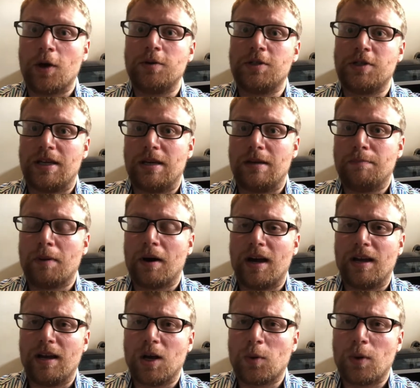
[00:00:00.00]
OG
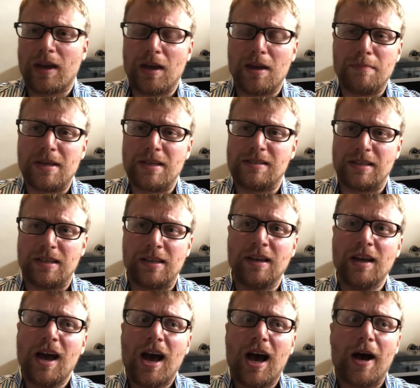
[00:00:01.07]
by Akwaeke, Emezi.
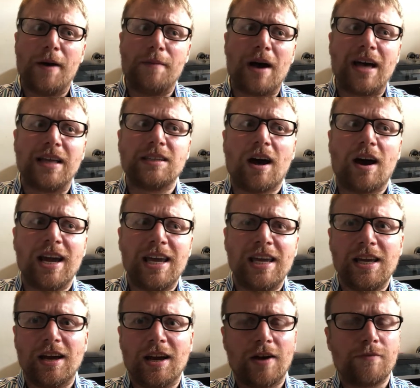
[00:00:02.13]
And
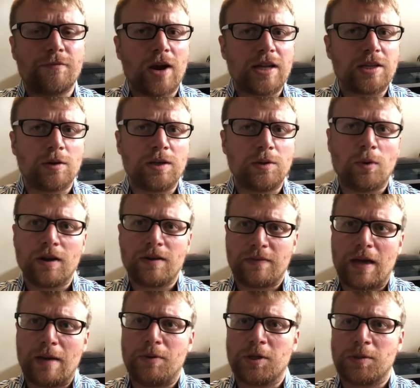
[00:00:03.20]
I have read only one of
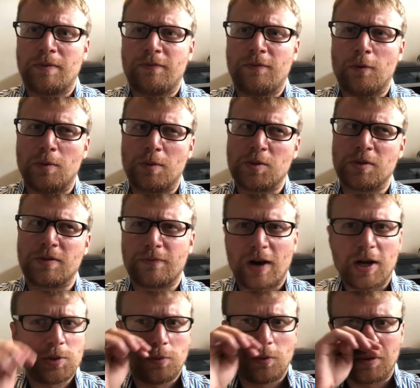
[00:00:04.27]
their books before, which was
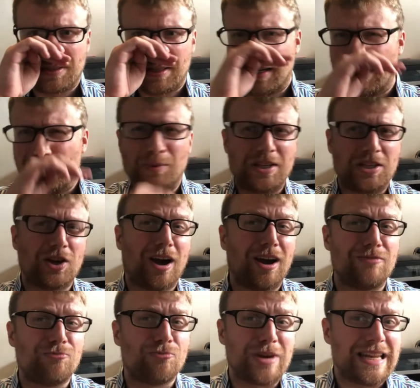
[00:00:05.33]
Freshwater, which
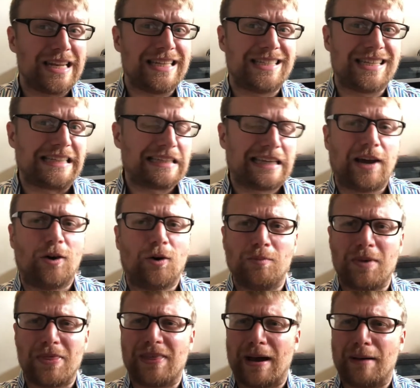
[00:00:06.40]
I really didn't get on
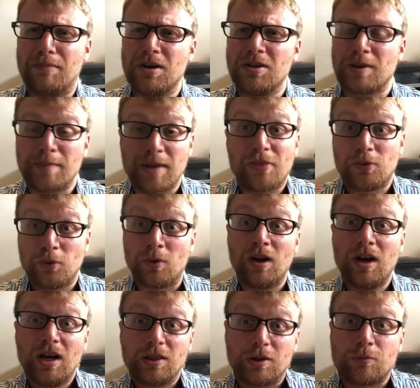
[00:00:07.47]
with that much. I mean, I thought
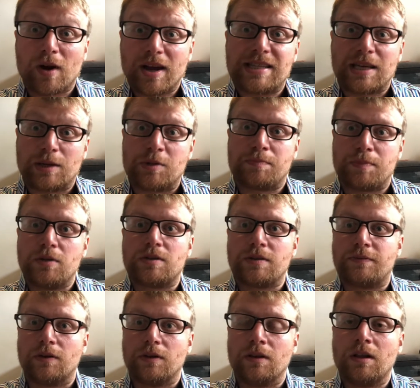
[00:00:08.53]
the writing was
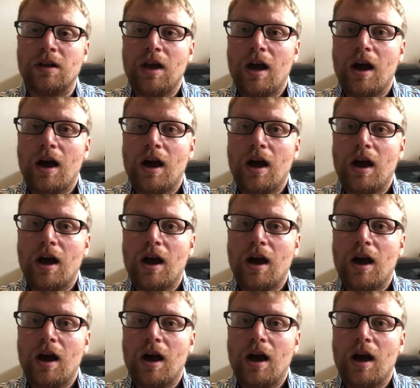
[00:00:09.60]
beautiful.